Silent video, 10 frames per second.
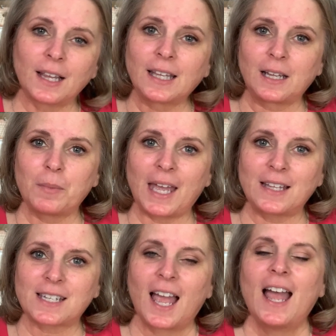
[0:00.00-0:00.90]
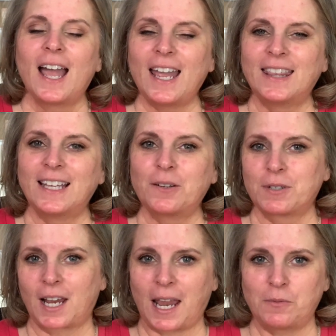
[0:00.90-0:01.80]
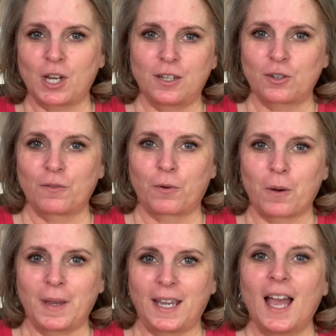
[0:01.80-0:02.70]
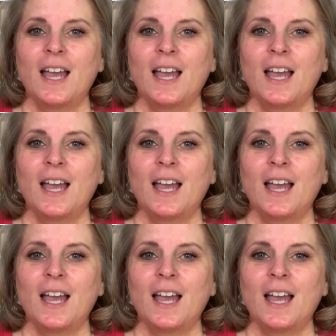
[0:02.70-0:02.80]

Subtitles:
a little bit, and then it was a game changer for me.